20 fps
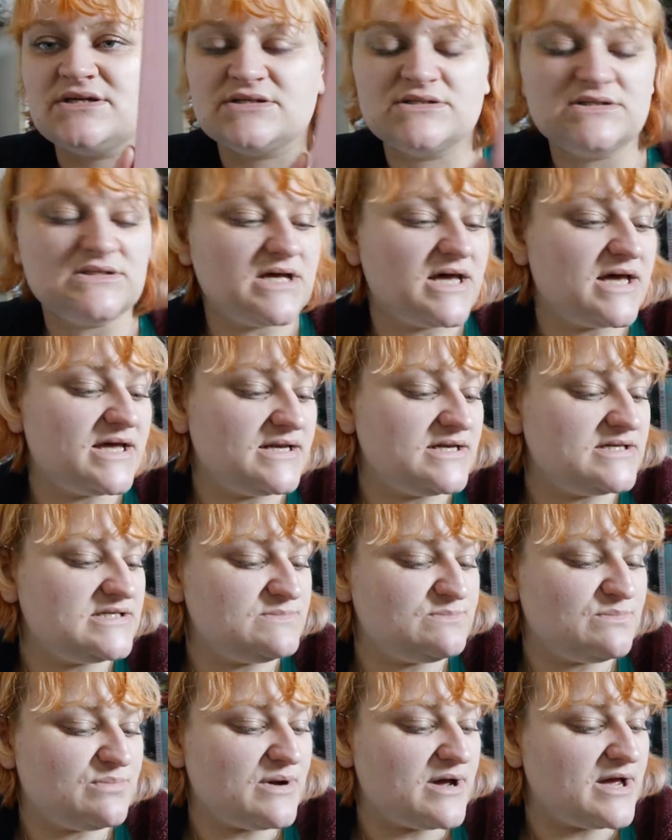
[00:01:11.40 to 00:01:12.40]
Deal, and
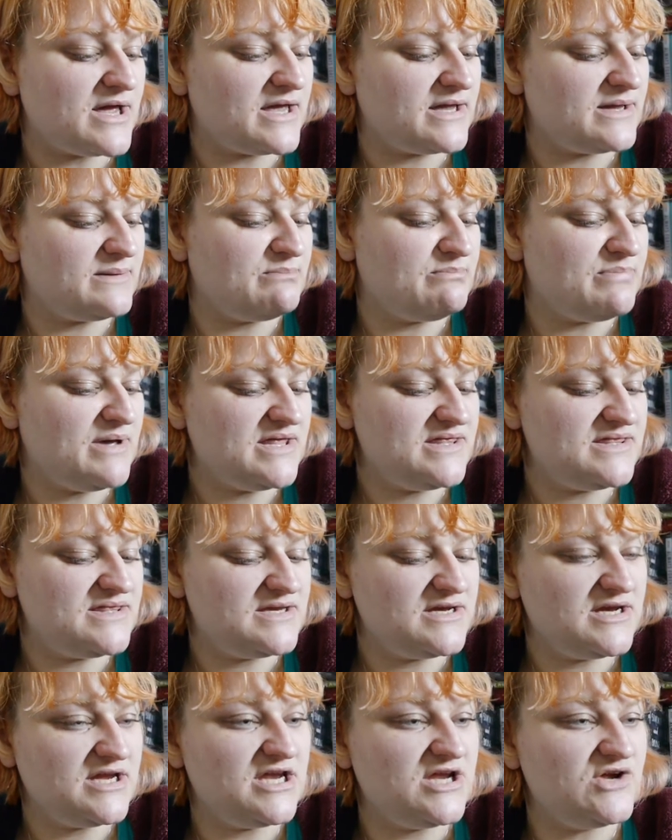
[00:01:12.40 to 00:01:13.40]
it's by
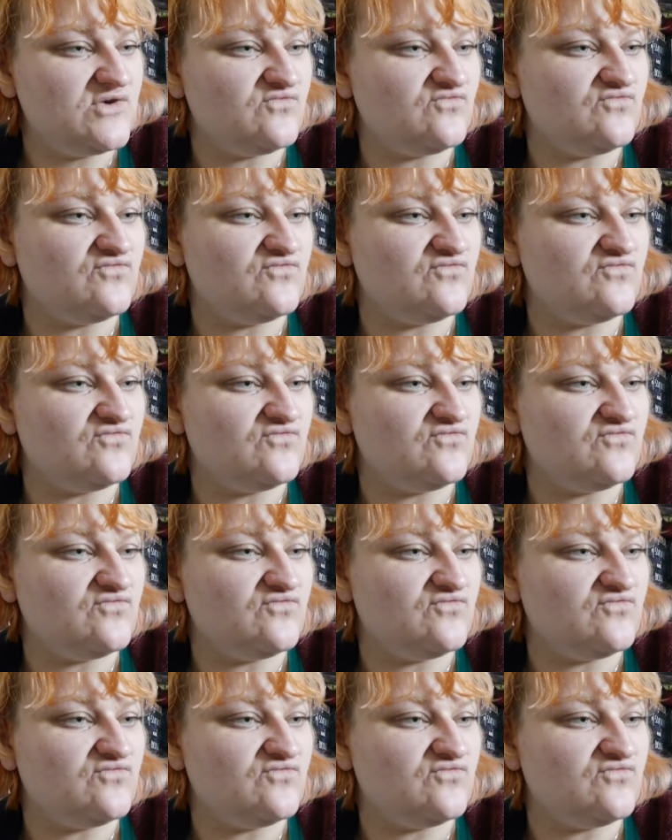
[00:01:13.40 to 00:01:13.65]
Bethany